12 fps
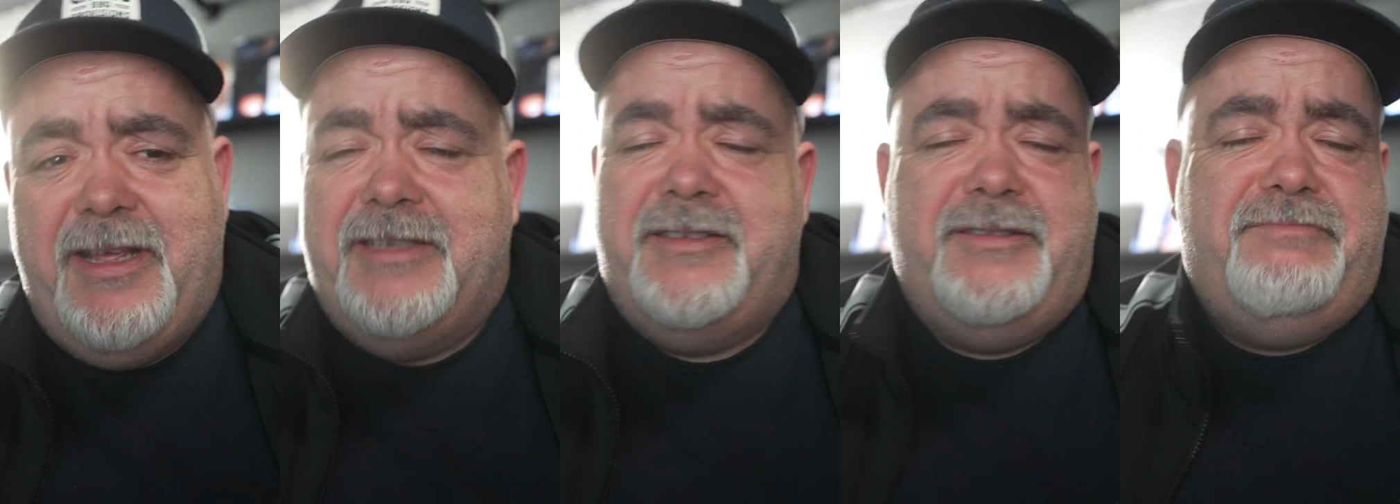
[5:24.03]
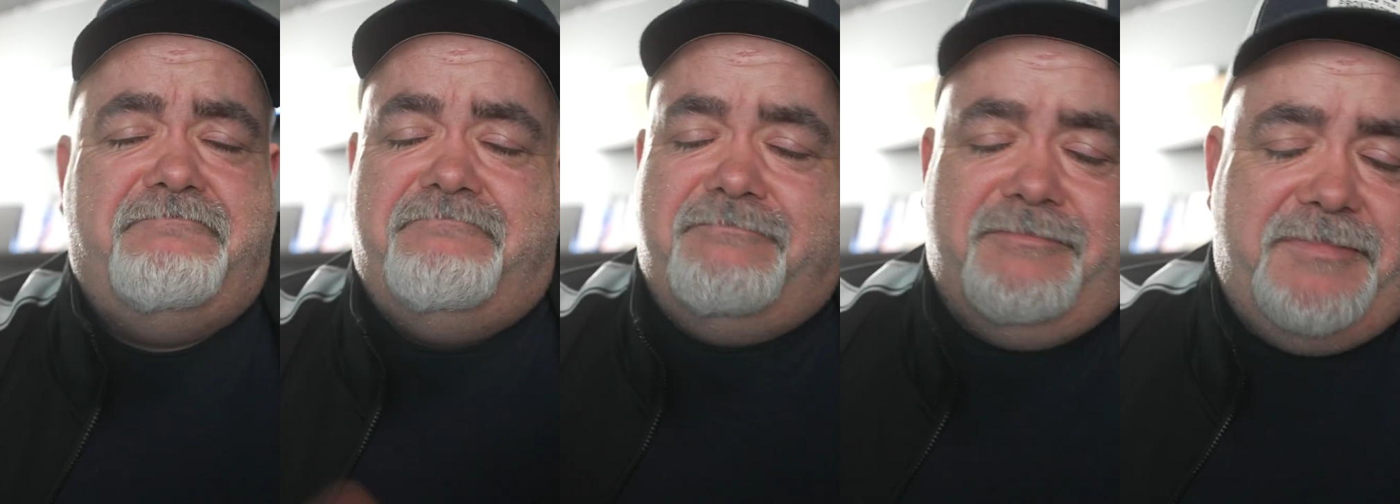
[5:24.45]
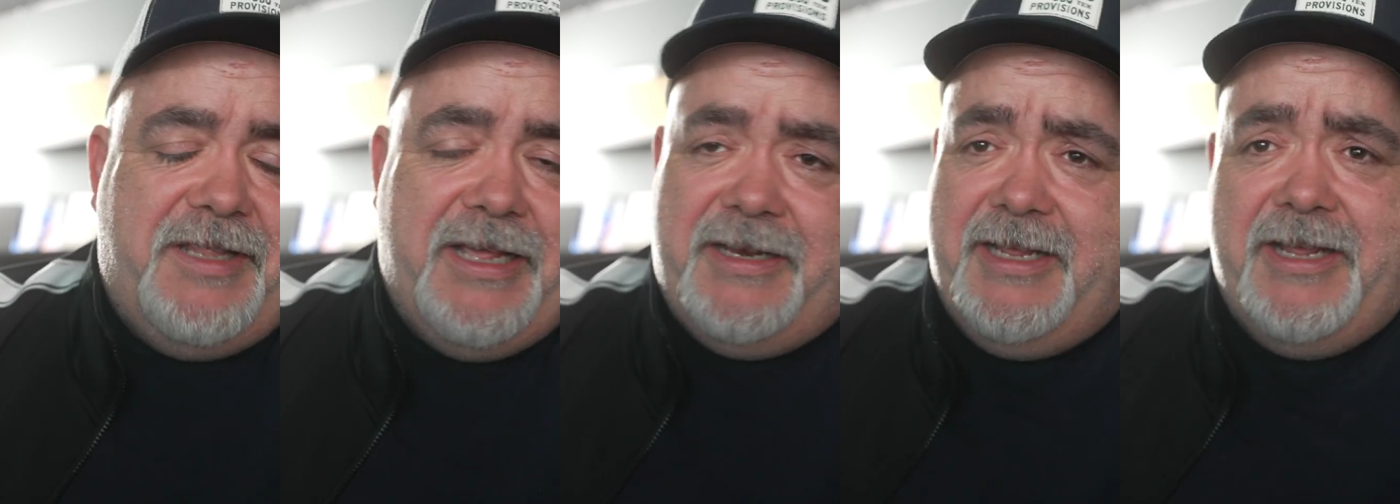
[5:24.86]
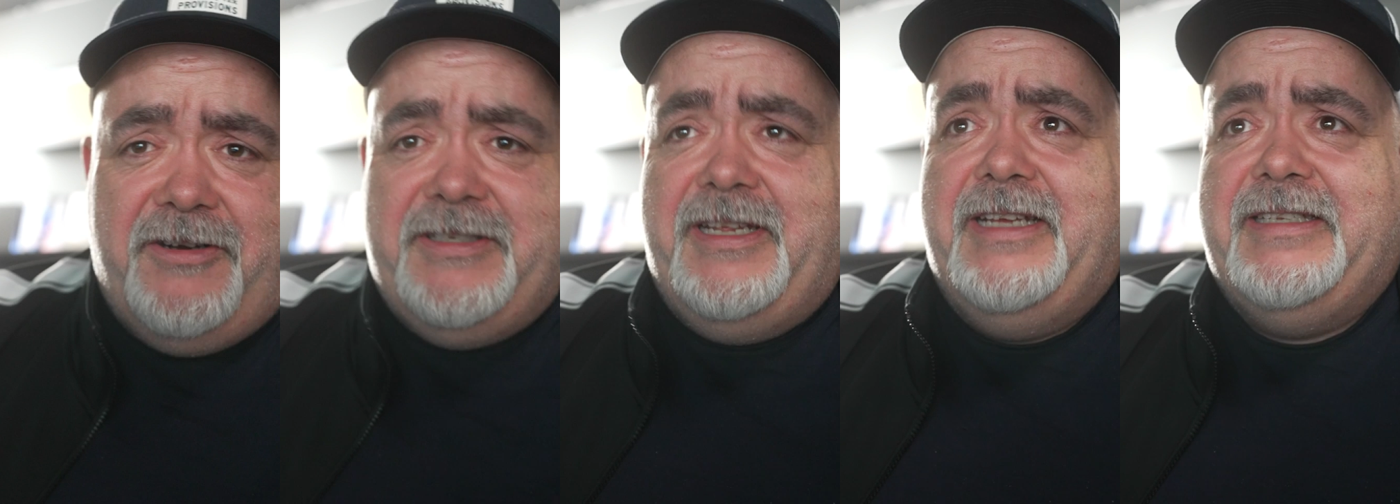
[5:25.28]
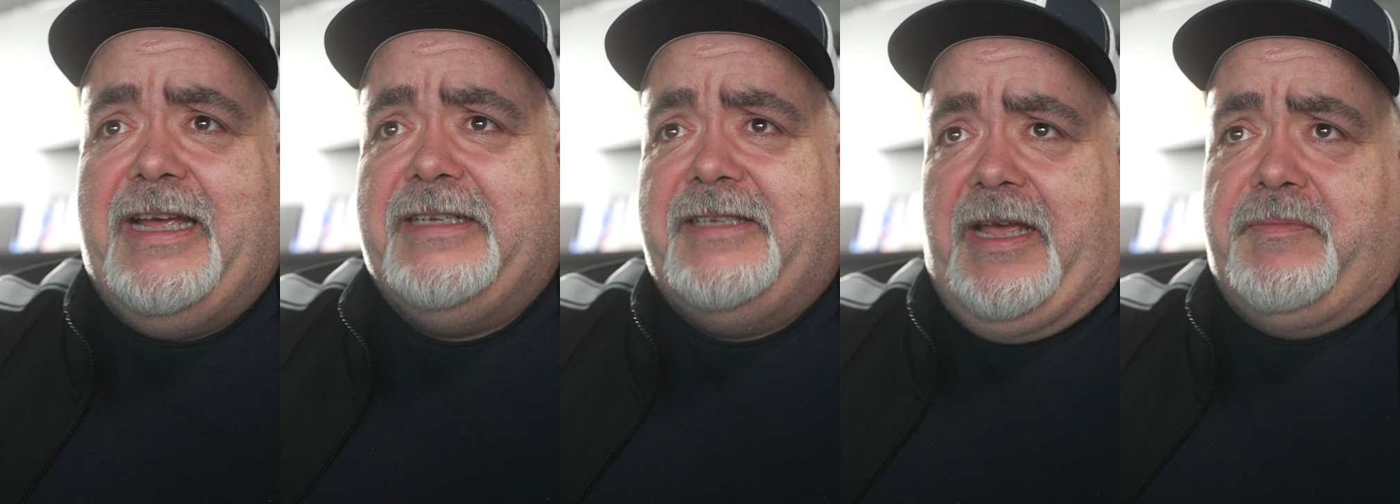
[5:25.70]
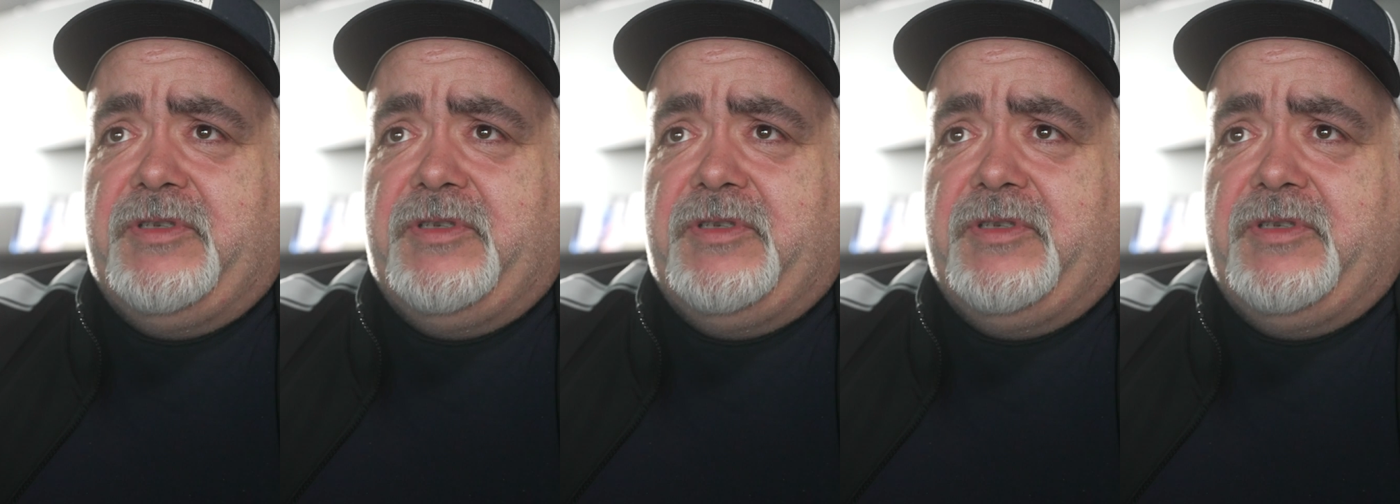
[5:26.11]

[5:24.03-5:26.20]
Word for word: it's the idea here is the exact same.